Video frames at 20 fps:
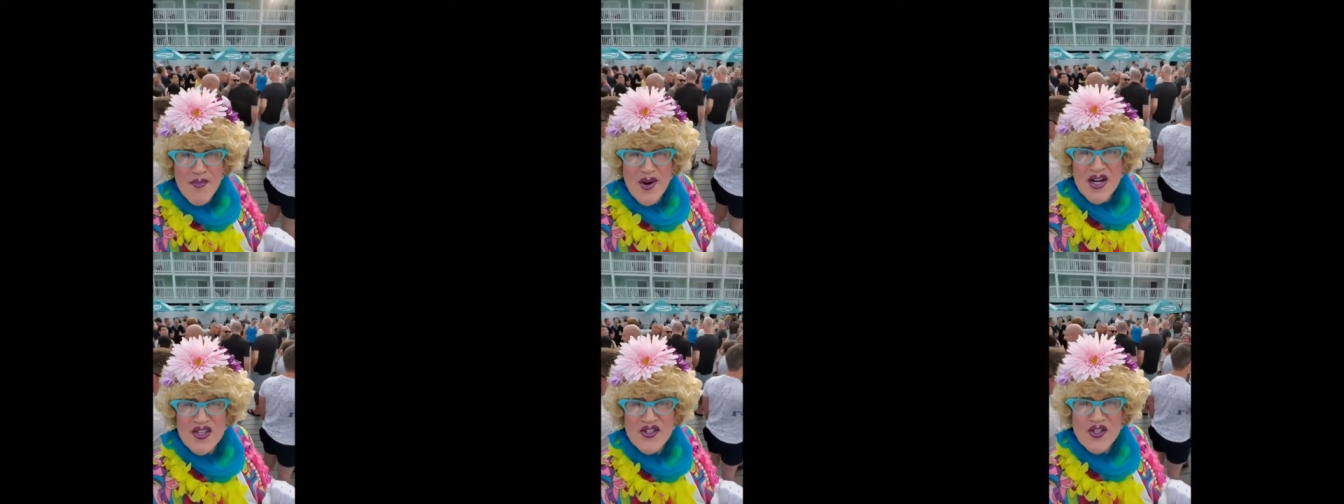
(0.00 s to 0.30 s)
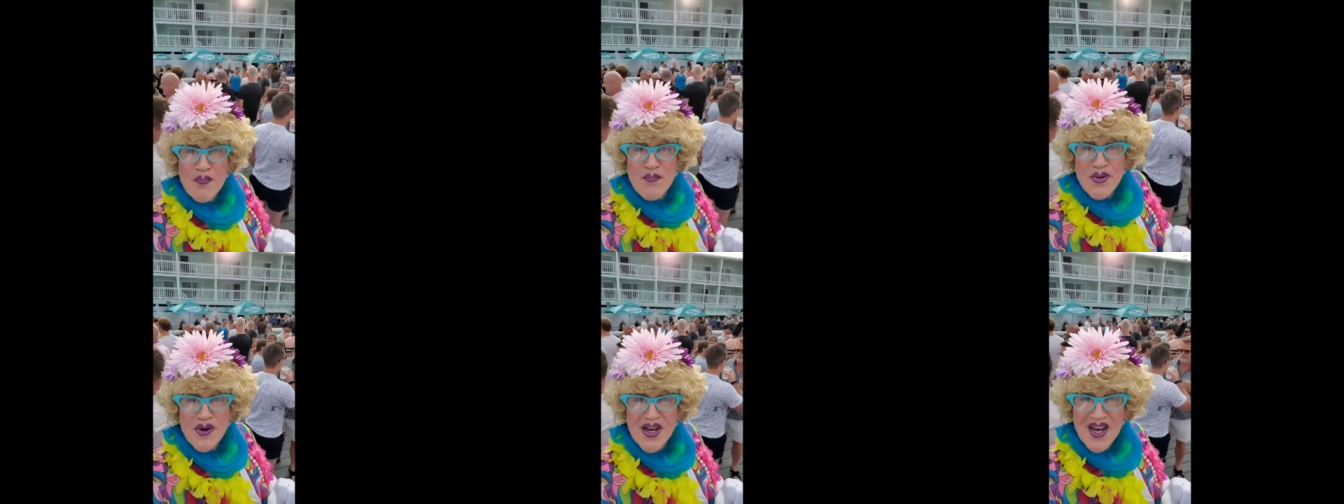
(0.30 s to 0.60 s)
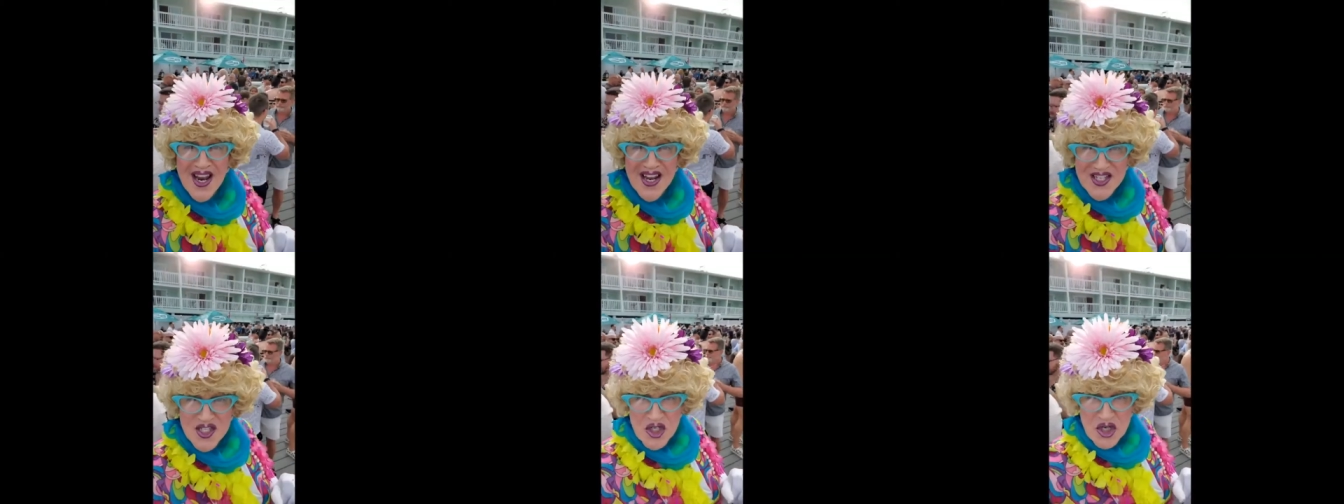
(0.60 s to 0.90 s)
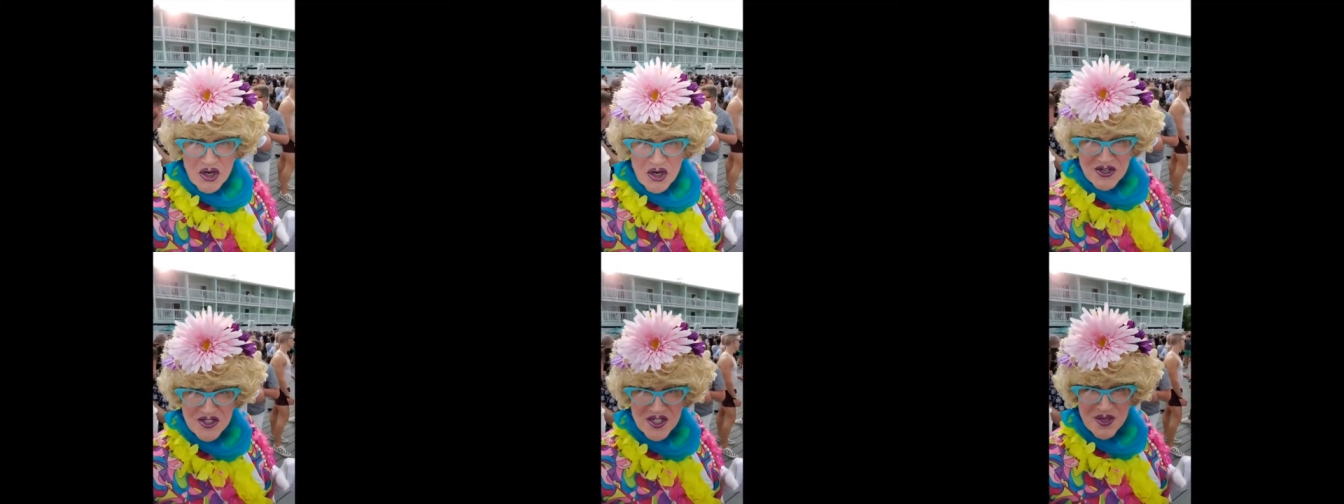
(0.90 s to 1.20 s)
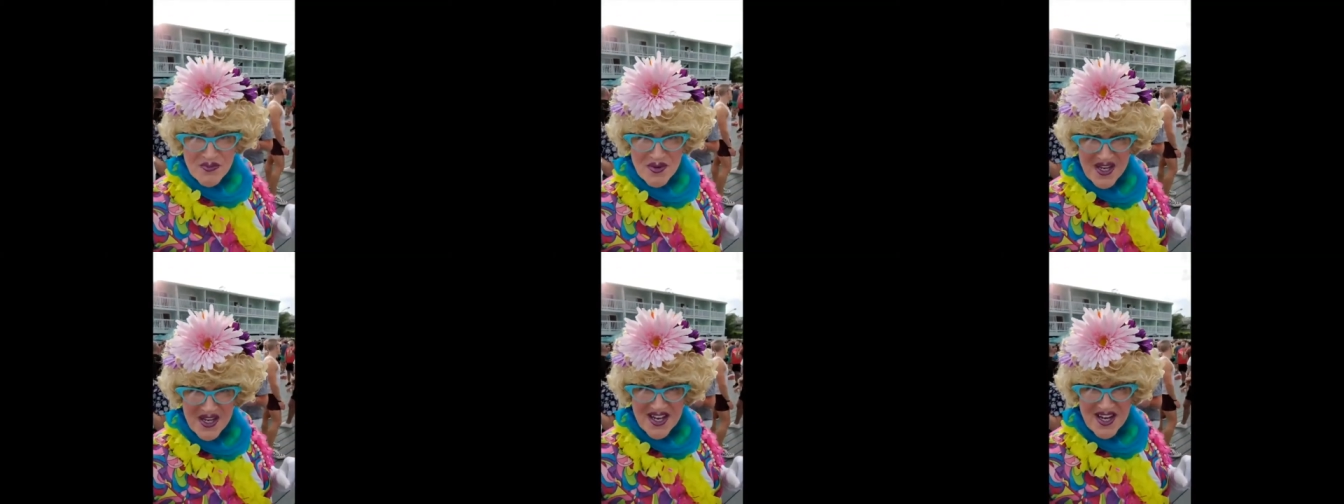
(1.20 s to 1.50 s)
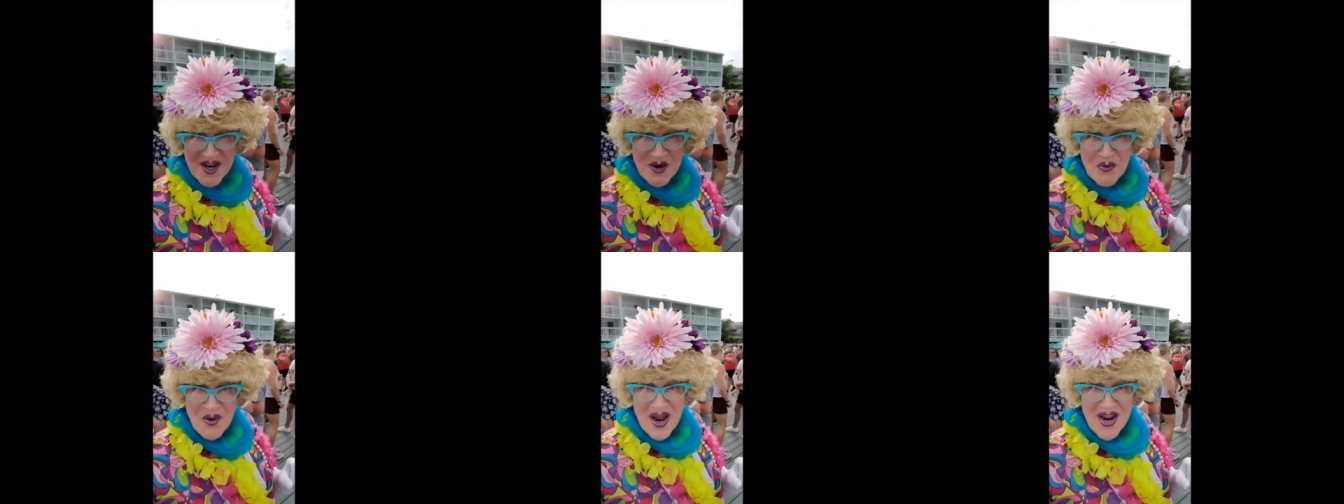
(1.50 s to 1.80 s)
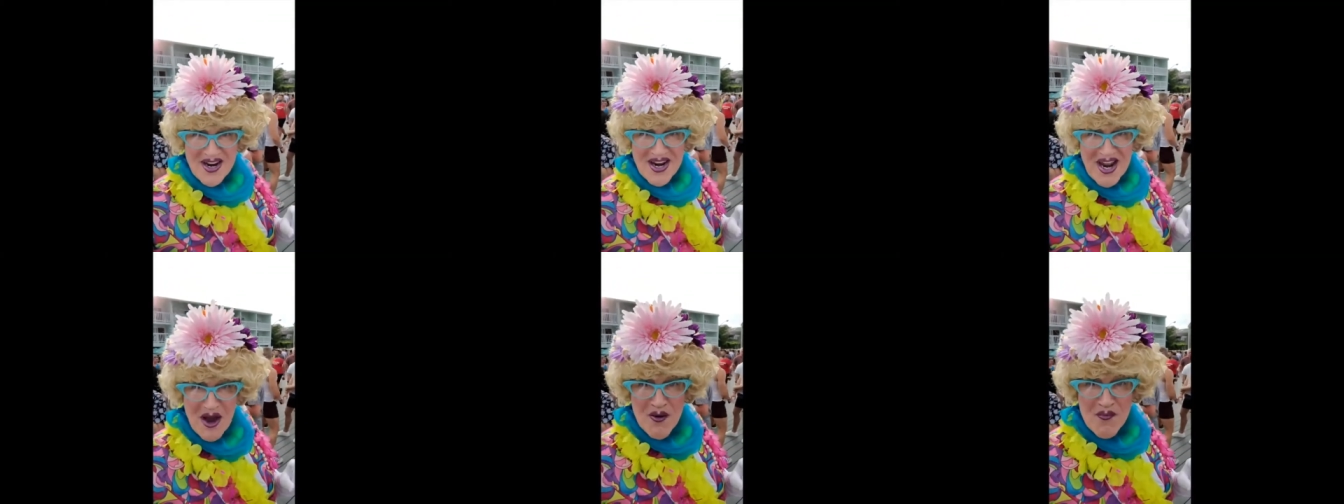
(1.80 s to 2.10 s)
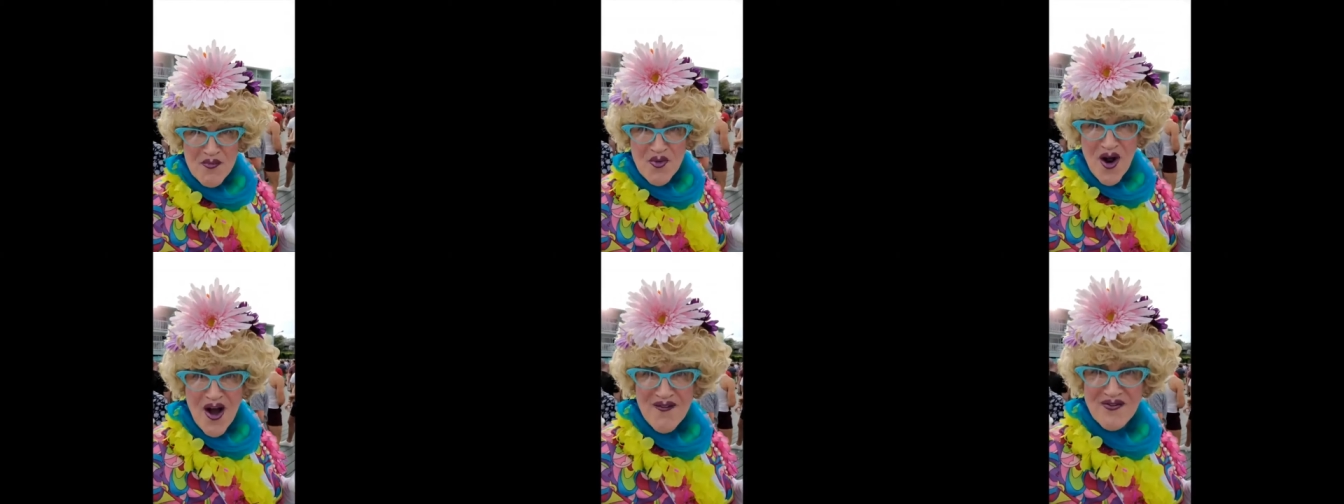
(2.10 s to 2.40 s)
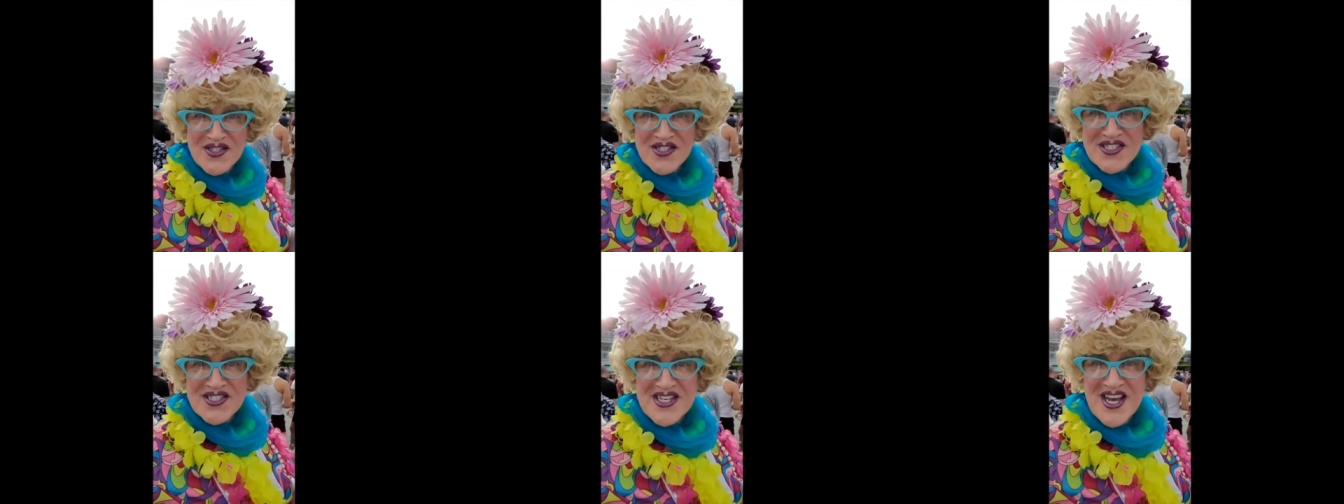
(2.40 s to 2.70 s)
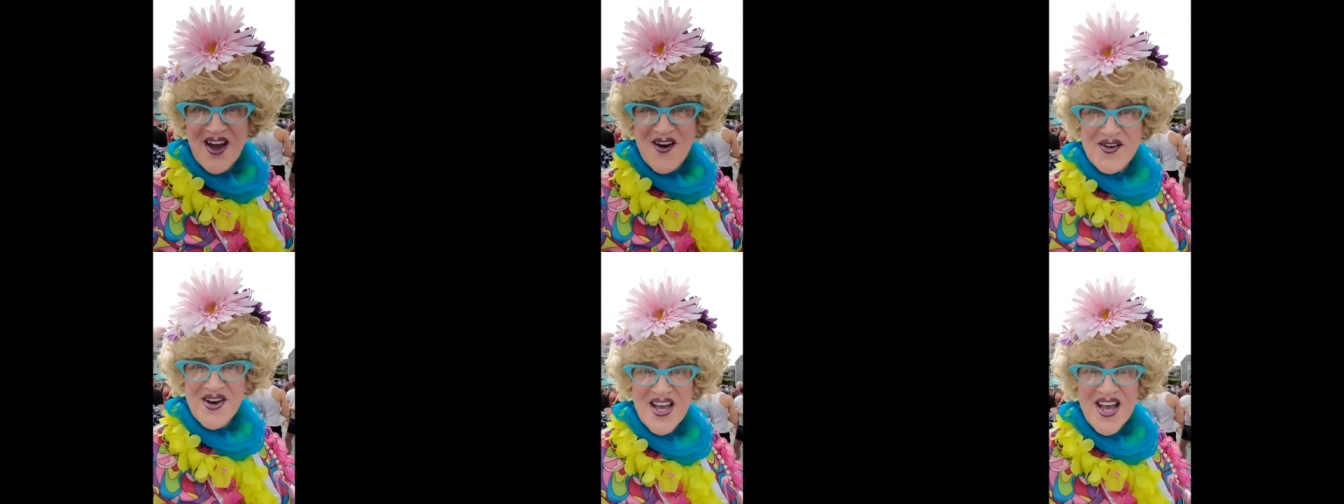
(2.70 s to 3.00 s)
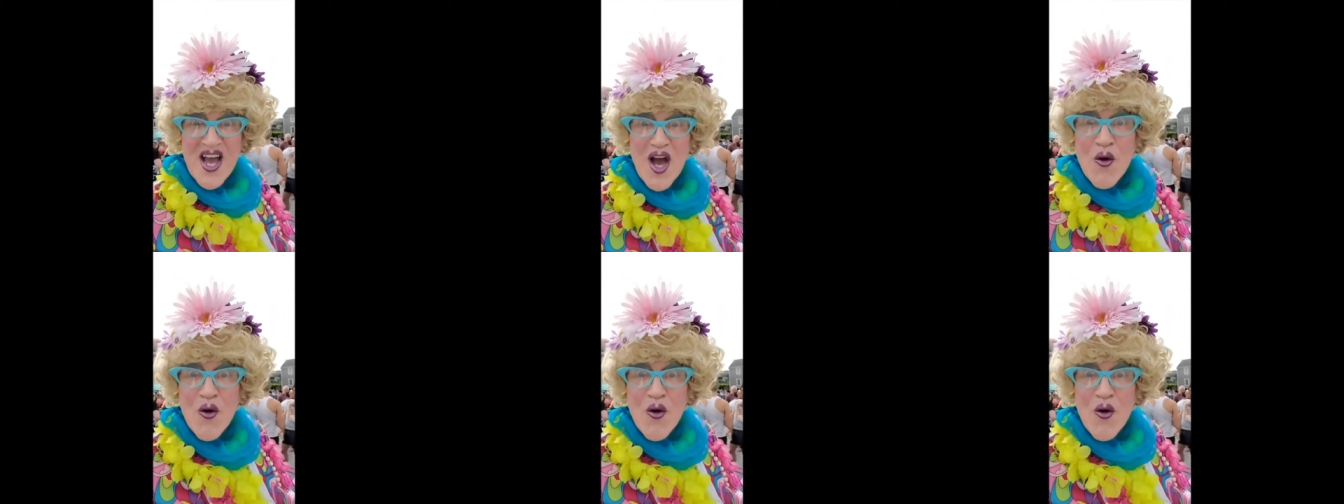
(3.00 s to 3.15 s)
But it's a pleasure to be here right now in Provincetown.